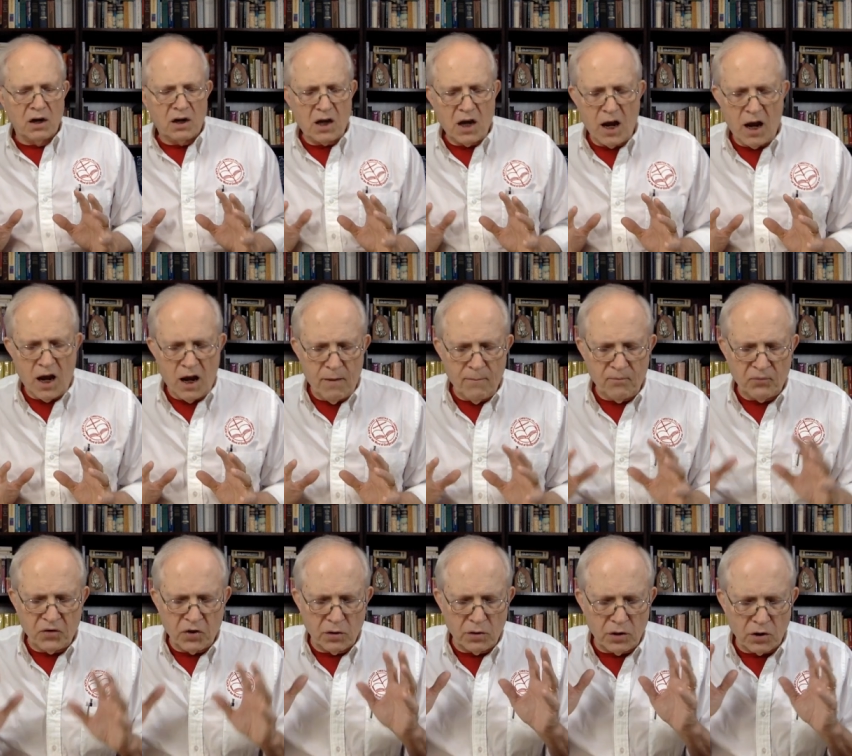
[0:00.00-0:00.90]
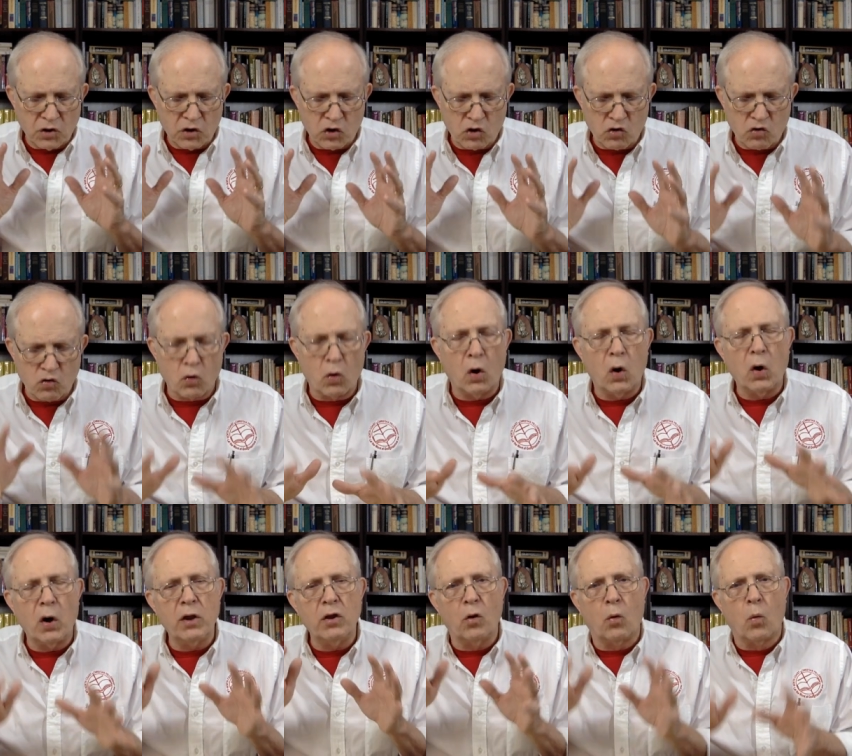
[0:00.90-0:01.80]
came to
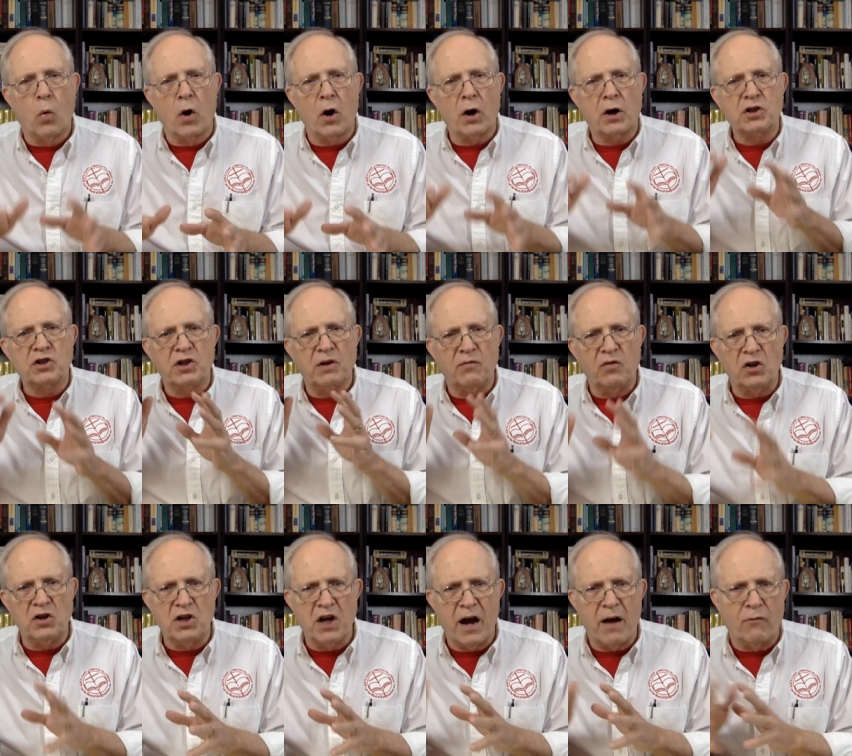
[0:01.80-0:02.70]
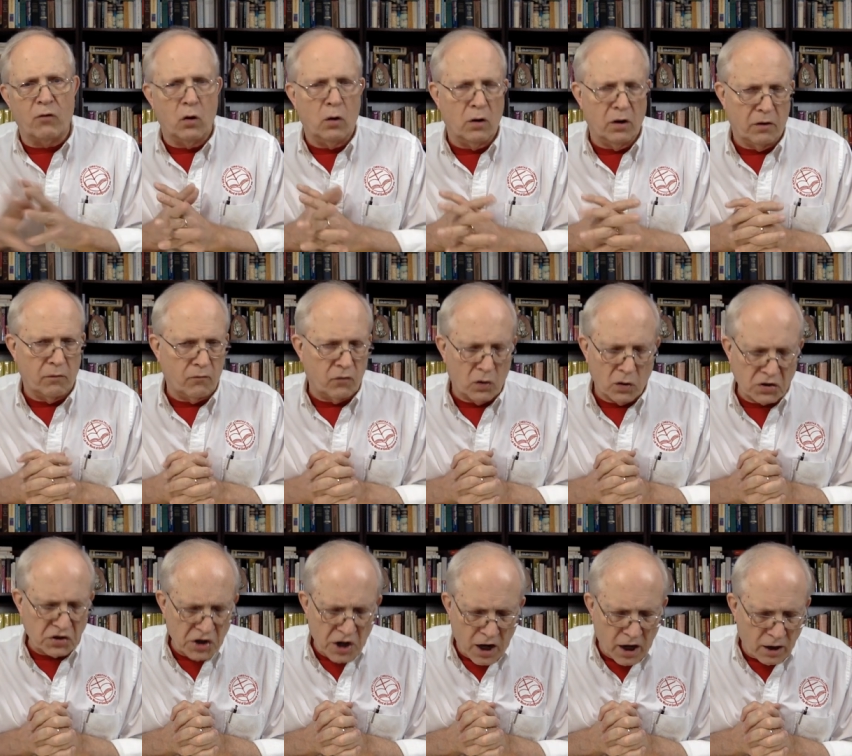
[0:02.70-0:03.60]
destroy the works of the devil in
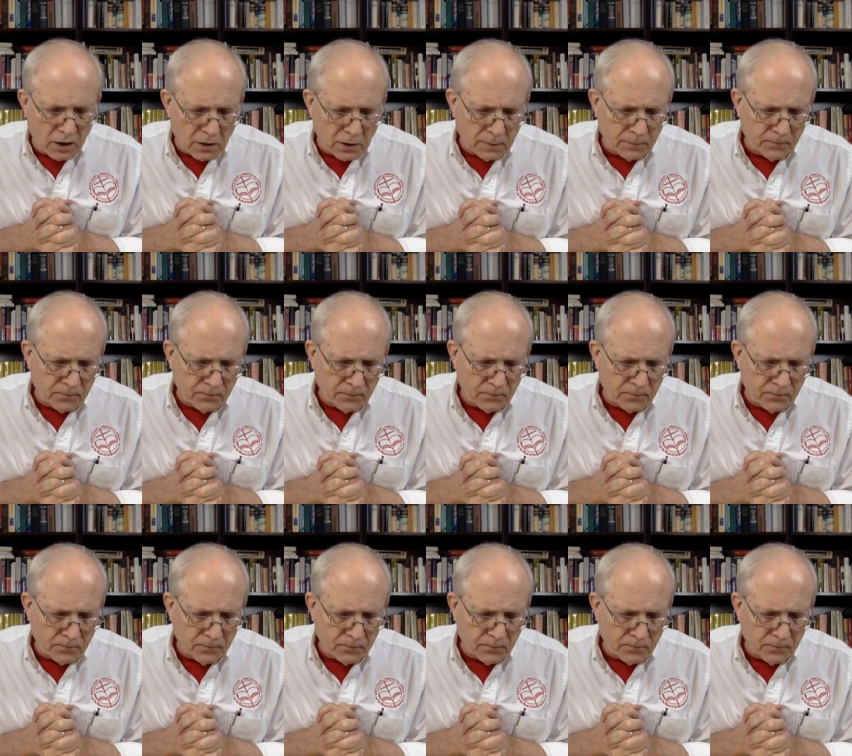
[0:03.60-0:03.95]
verse 8.